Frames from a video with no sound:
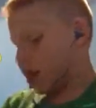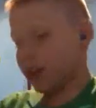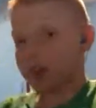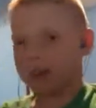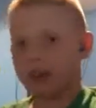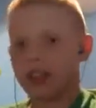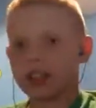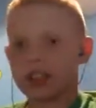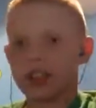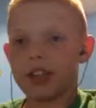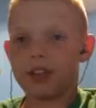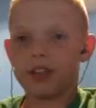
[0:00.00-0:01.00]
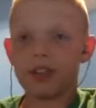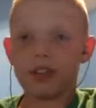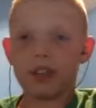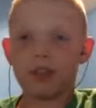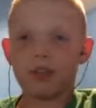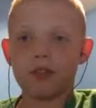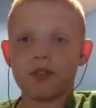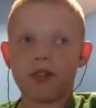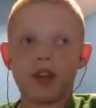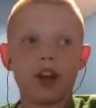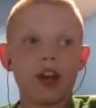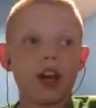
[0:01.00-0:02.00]
not positive
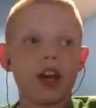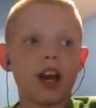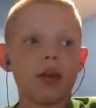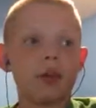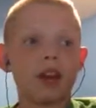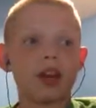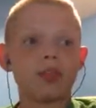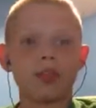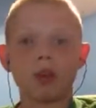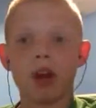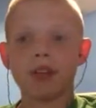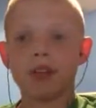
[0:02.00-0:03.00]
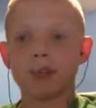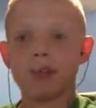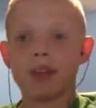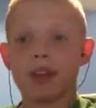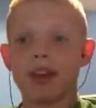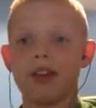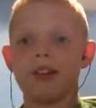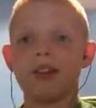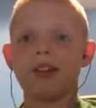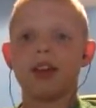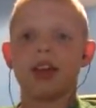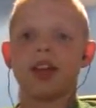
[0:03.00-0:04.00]
if I I might write them down
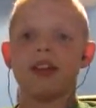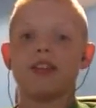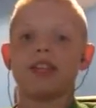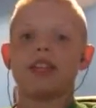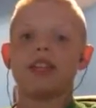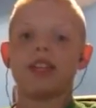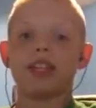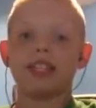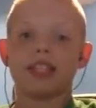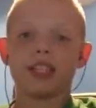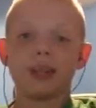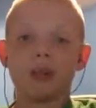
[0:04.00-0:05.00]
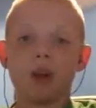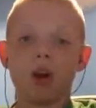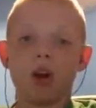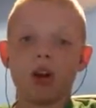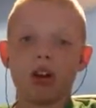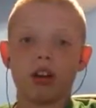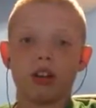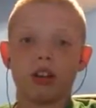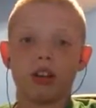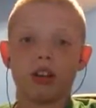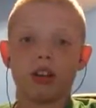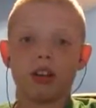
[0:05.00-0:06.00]
and then list them
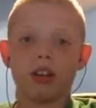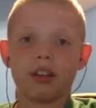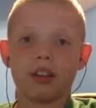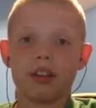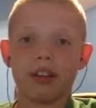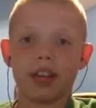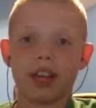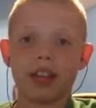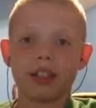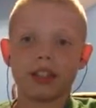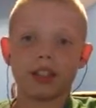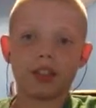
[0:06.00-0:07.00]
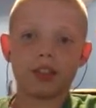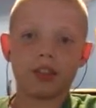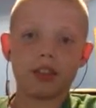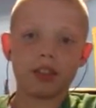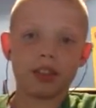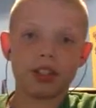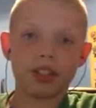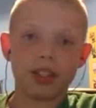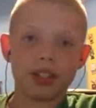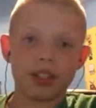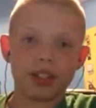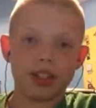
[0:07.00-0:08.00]
on the thing. So I'll see you
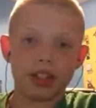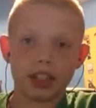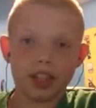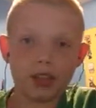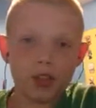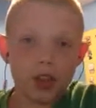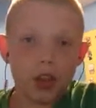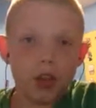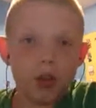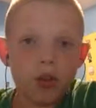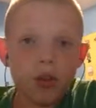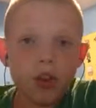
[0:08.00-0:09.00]
guys in the next video.